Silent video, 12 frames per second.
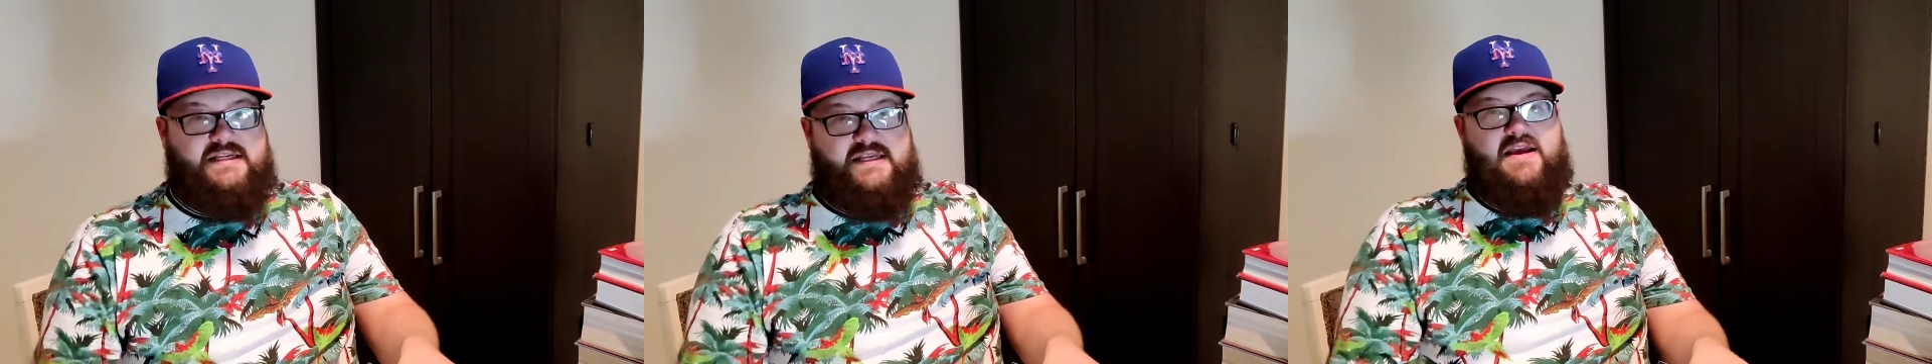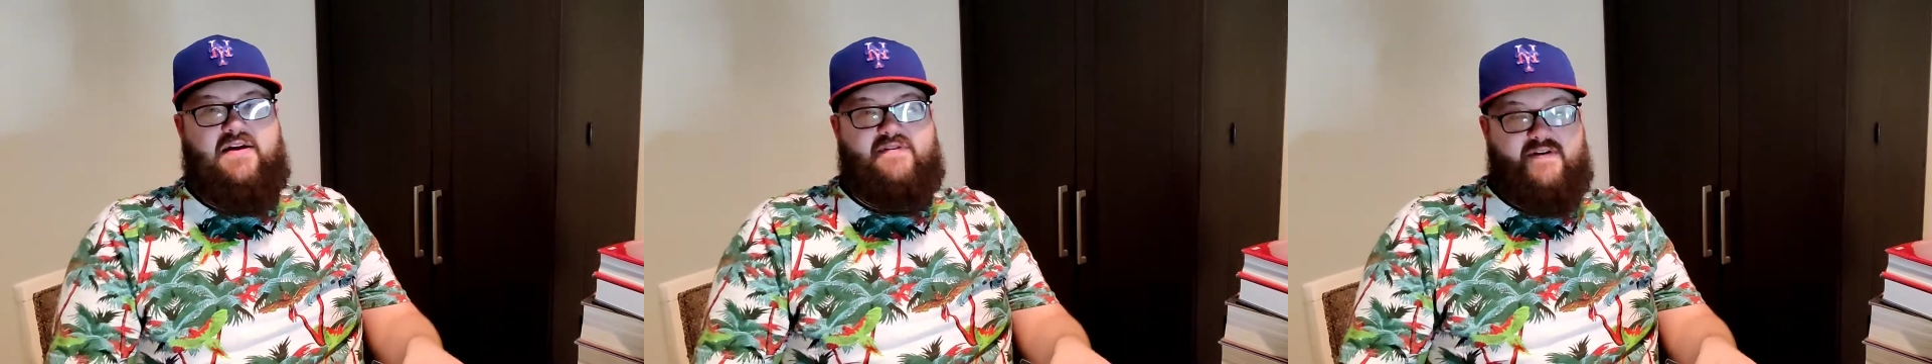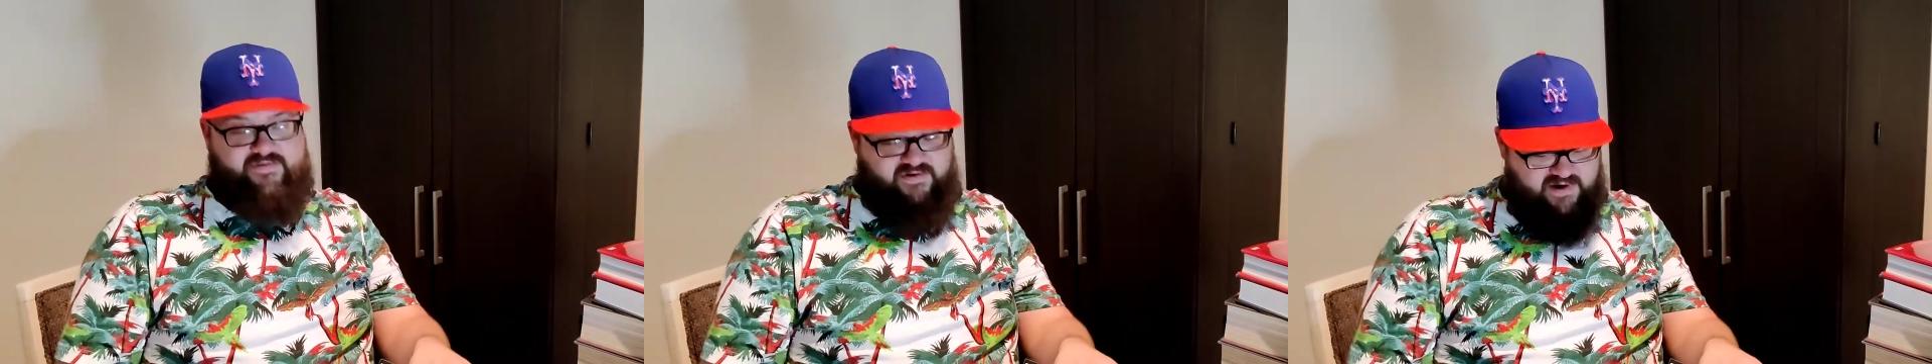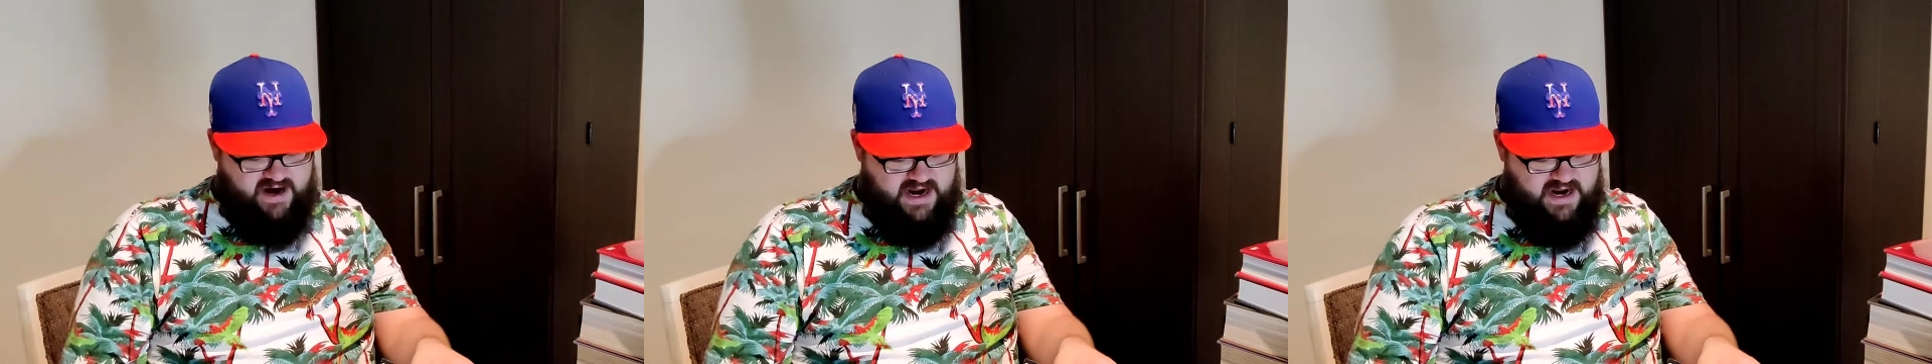thing I've ever
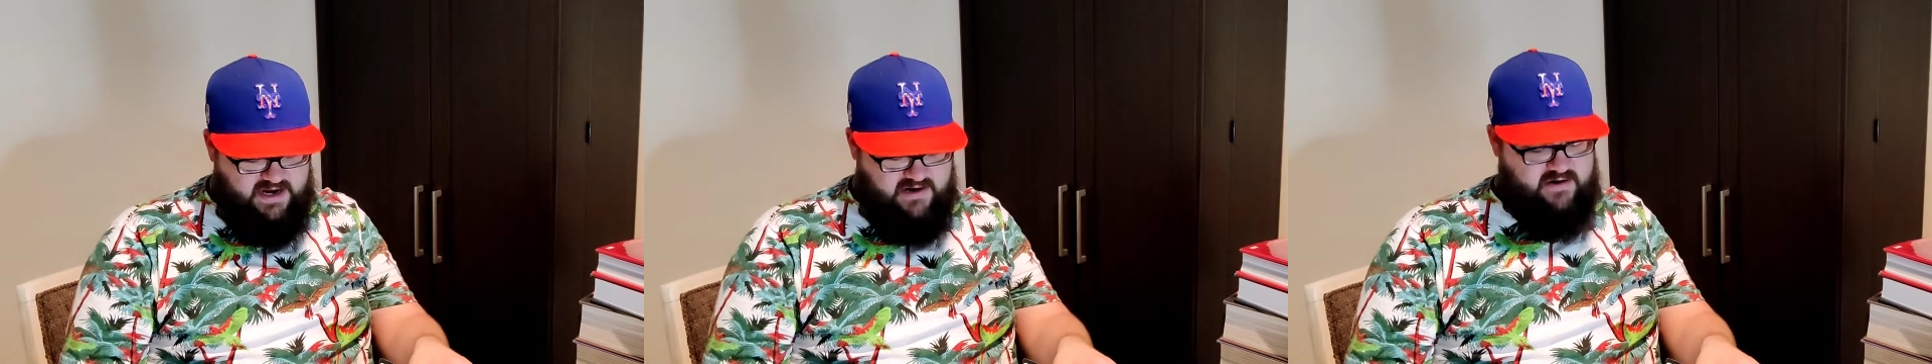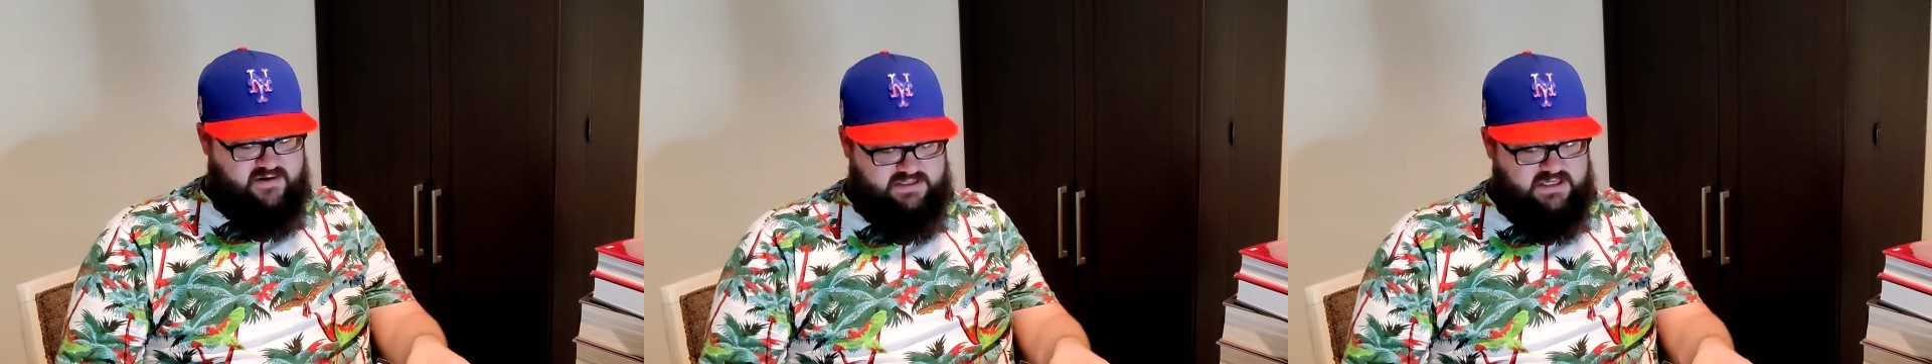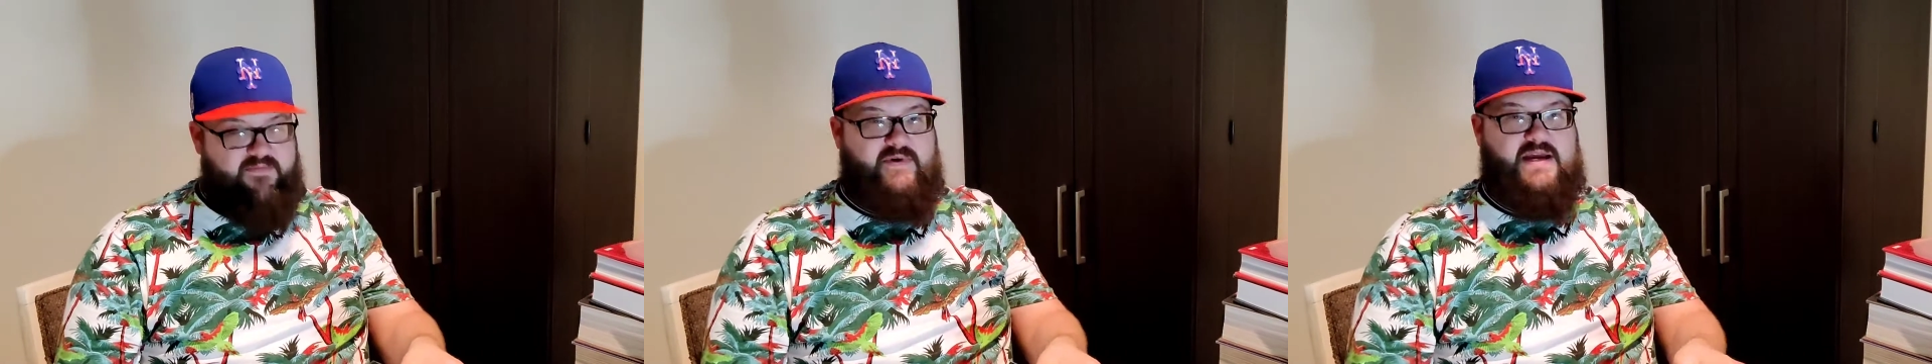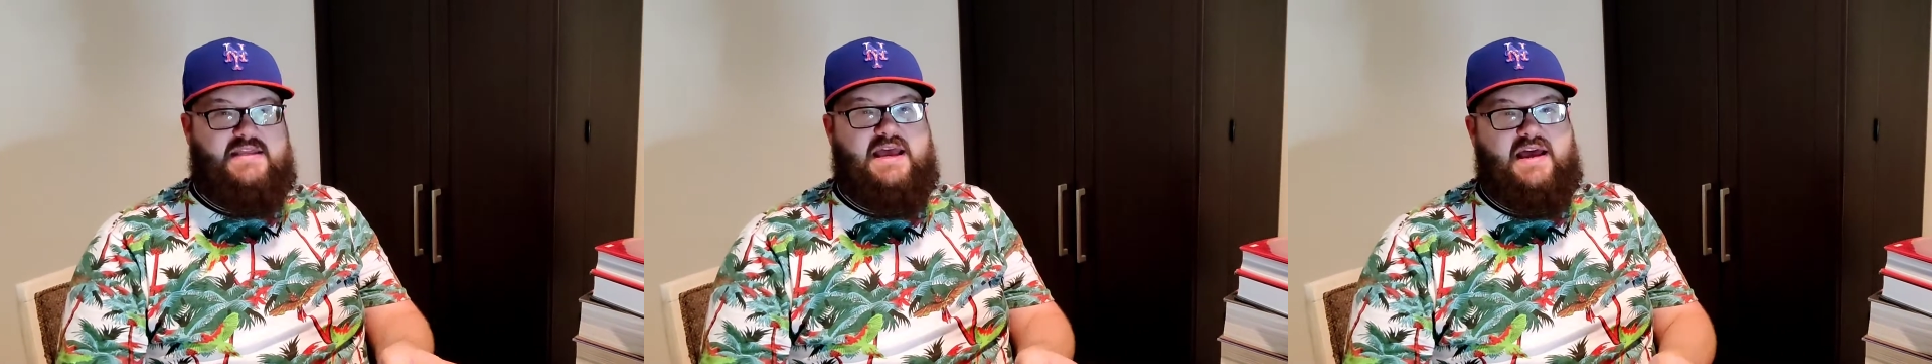read, or something
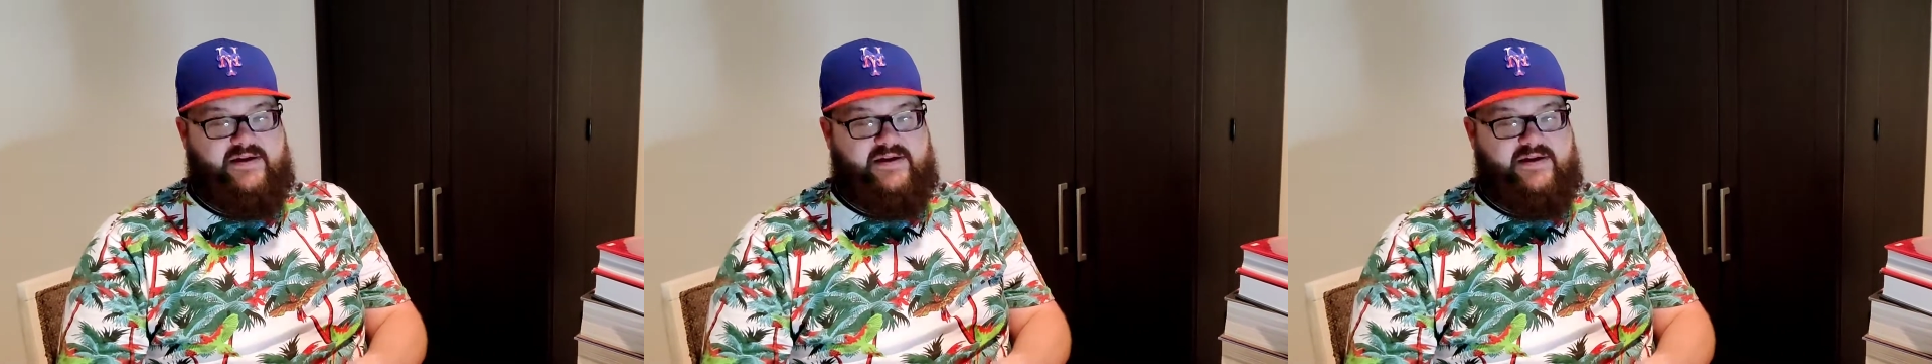like that.